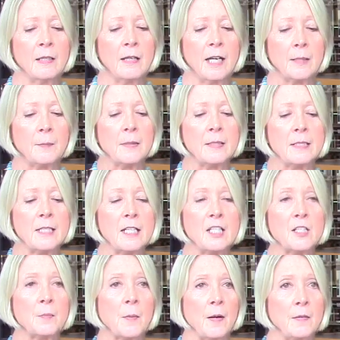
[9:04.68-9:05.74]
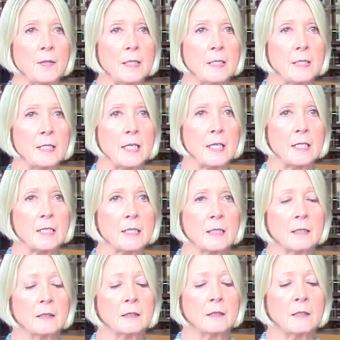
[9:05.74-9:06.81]
had been seized by the disease.
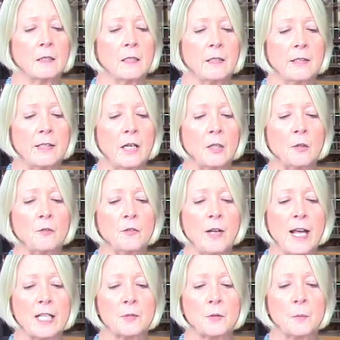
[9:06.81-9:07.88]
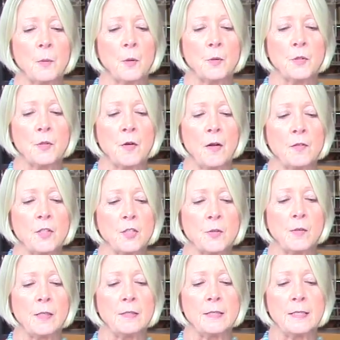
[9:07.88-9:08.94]
Yellow flags were posted on the
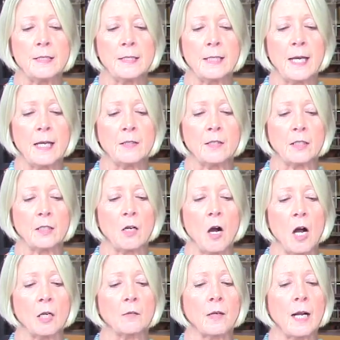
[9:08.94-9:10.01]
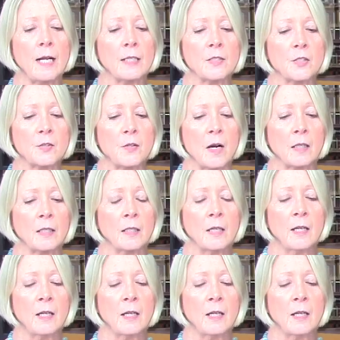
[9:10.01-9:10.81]
street to indicate that cholera had struck,